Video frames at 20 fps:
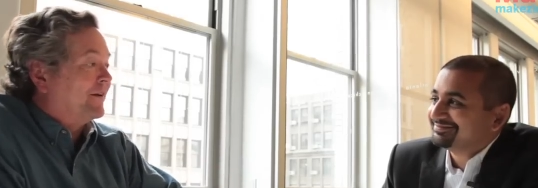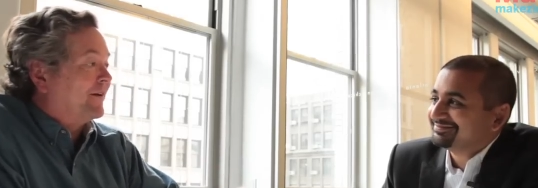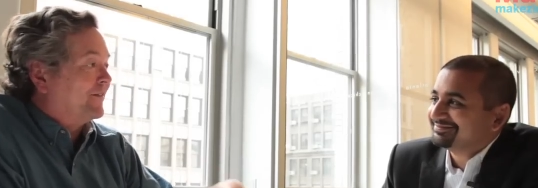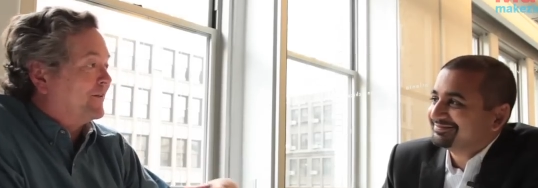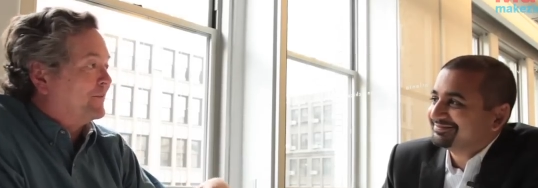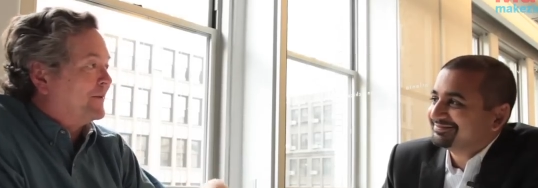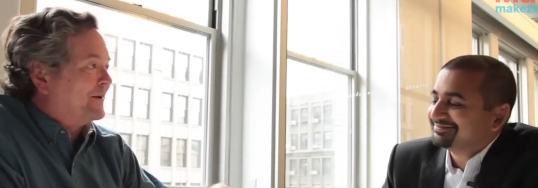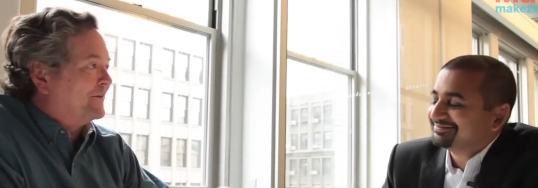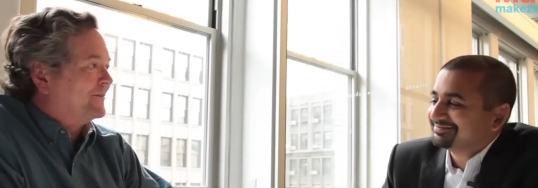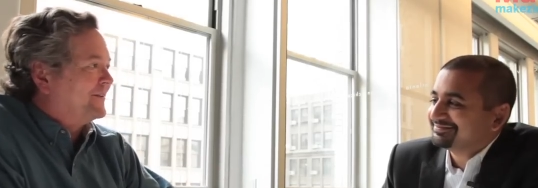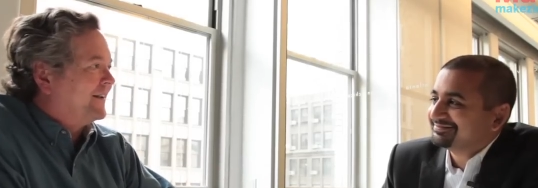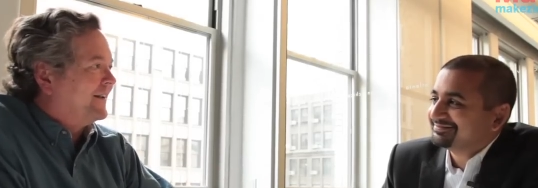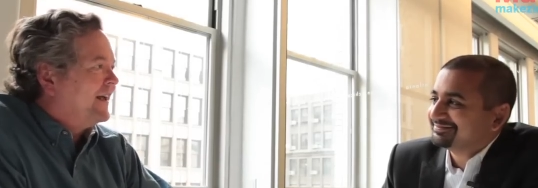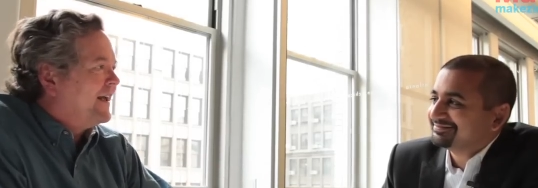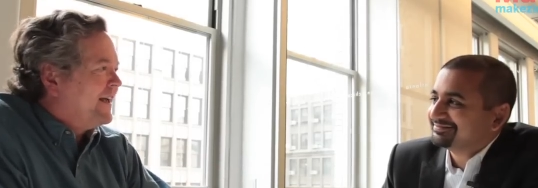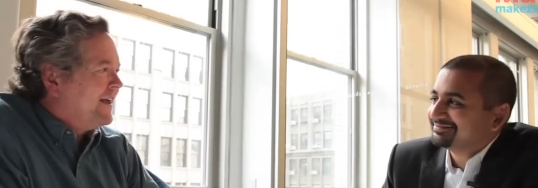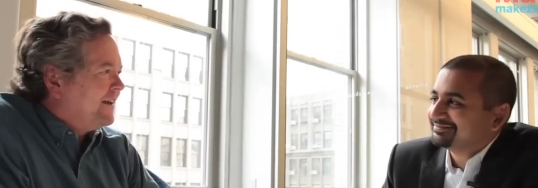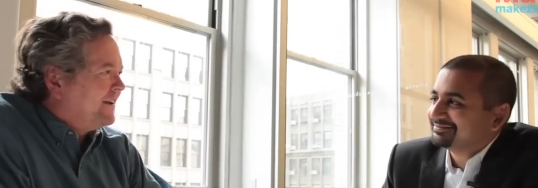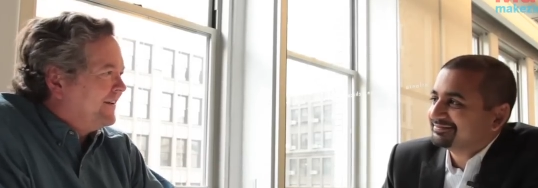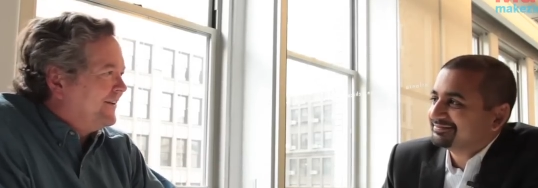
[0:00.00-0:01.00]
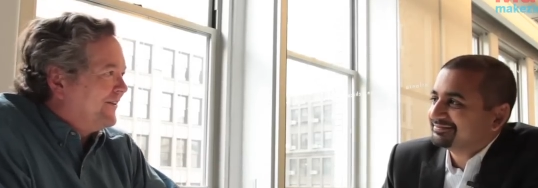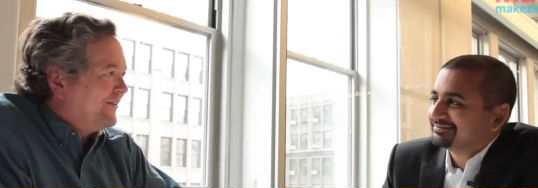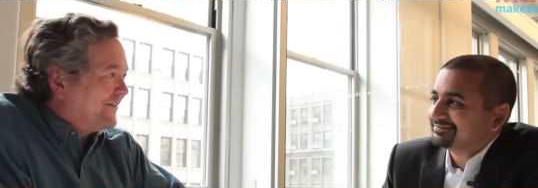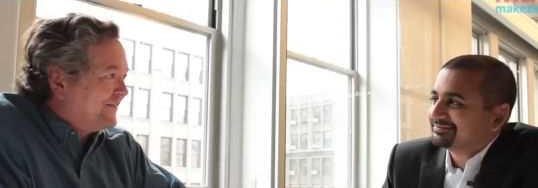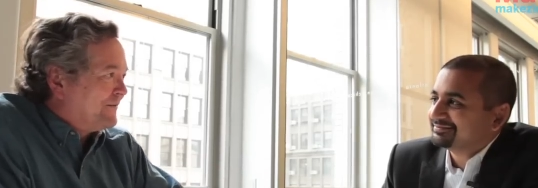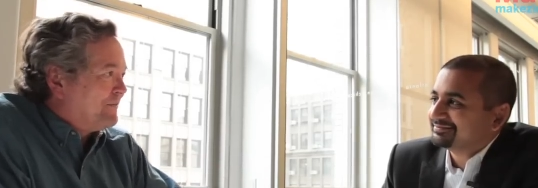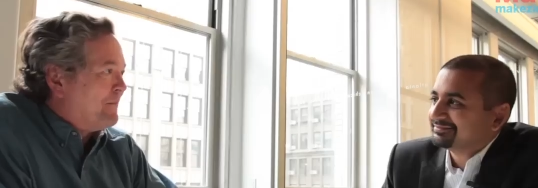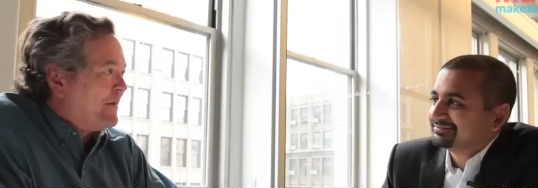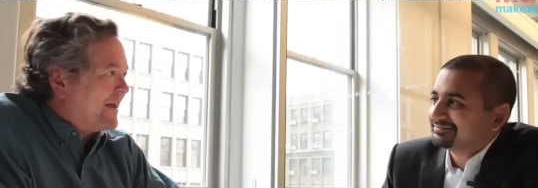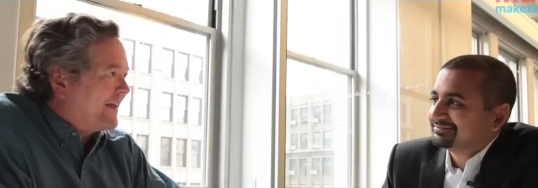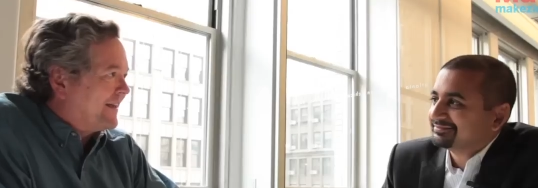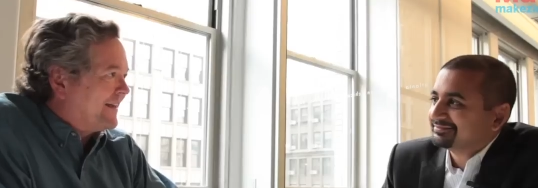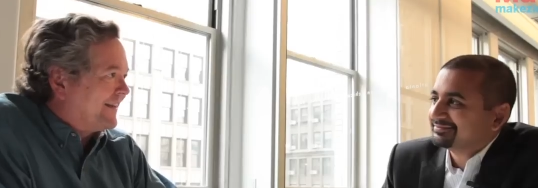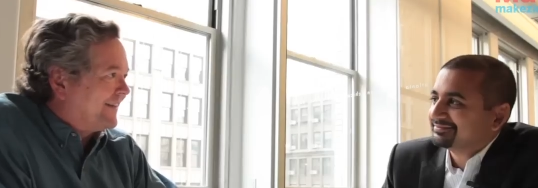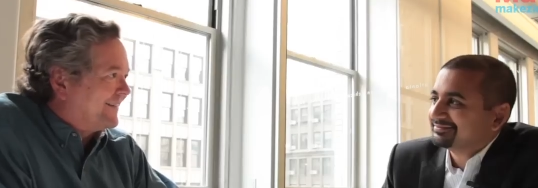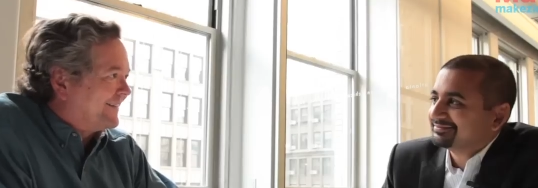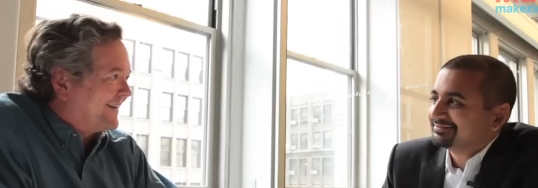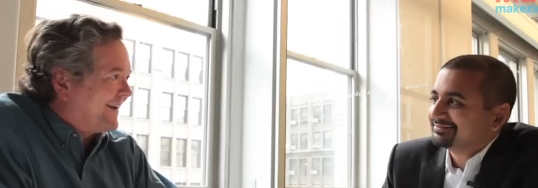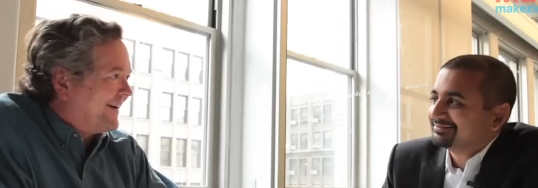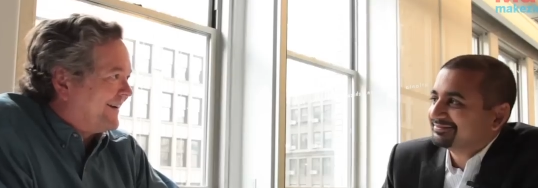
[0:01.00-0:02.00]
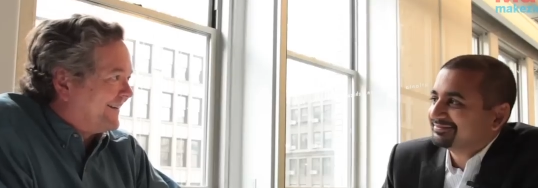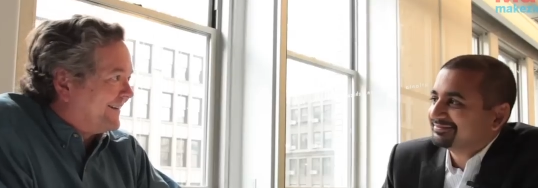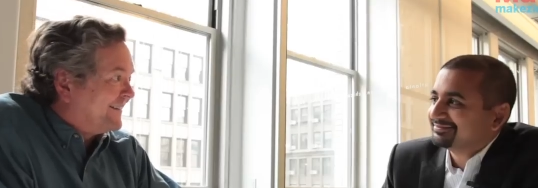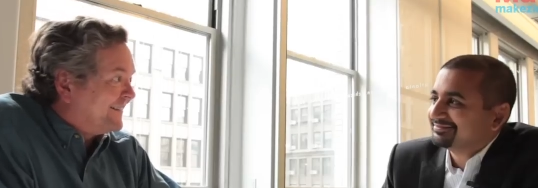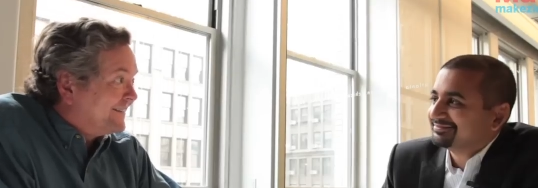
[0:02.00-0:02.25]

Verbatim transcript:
Speaker 1: but other people say, you know, this making is kind of